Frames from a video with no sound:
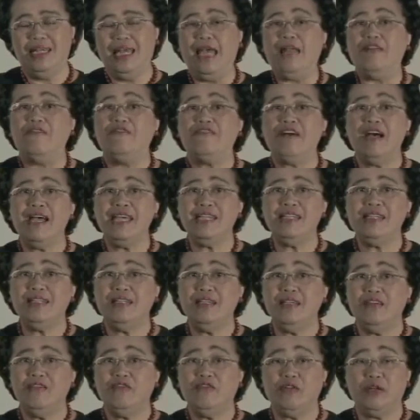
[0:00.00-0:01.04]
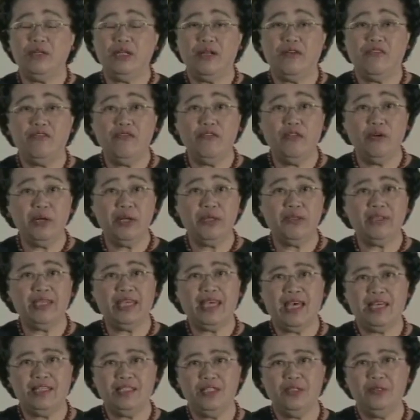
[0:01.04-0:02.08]
And finally, for the 4th
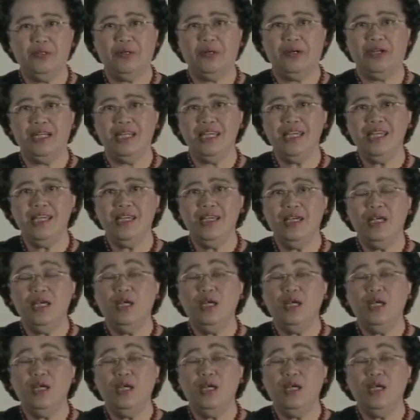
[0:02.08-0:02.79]
category,